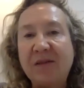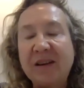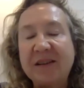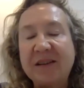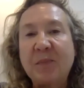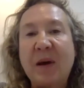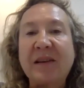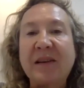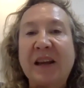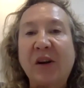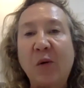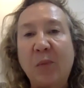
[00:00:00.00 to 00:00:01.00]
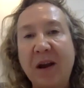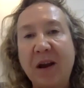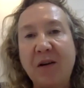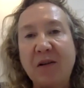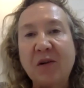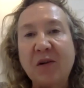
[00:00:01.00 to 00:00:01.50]
This is Melanie
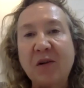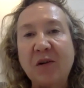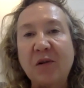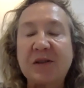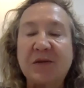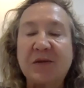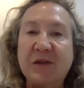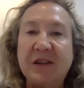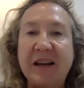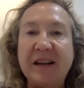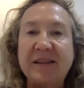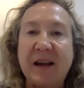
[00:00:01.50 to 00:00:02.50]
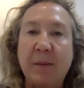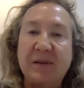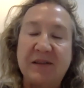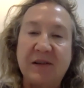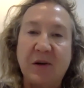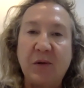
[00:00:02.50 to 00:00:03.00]
Gobert, your host for today's
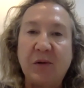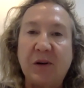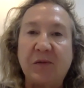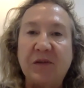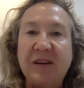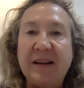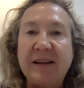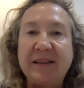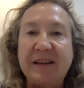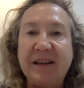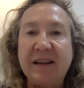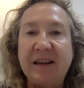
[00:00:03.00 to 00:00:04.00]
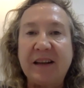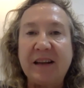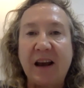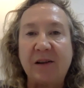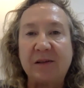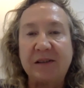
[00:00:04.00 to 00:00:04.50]
episode of
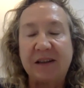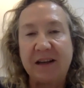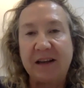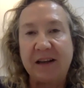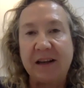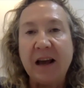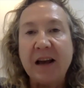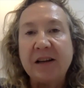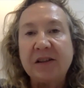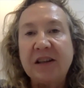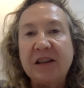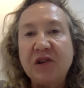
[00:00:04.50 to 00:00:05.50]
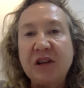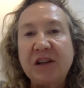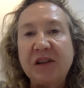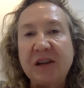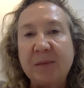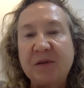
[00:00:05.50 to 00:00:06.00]
TTELT, Teaching
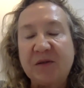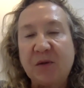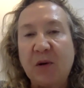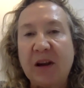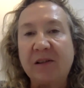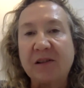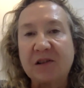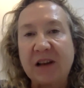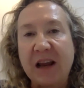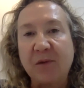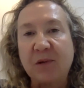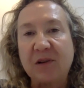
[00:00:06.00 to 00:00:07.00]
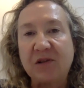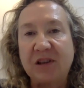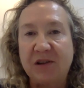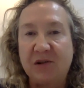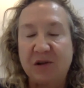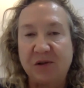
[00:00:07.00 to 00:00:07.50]
Tips for English Language
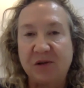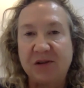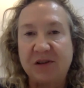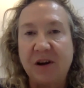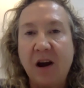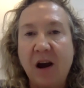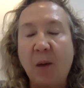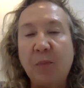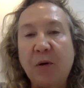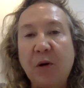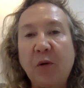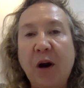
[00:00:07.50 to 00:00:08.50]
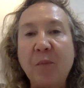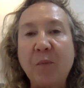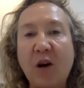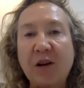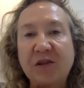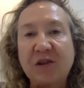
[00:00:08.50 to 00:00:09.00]
Teachers, a program
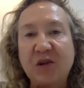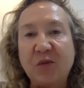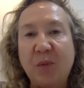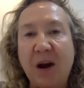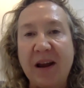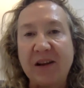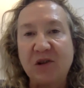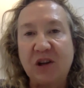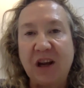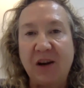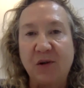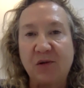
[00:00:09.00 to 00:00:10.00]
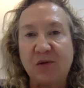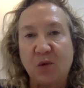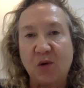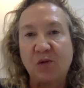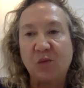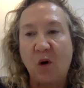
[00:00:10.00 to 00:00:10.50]
brought to you by educators
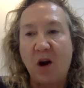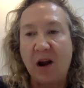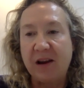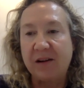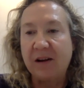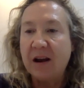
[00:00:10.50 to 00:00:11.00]
worldwide.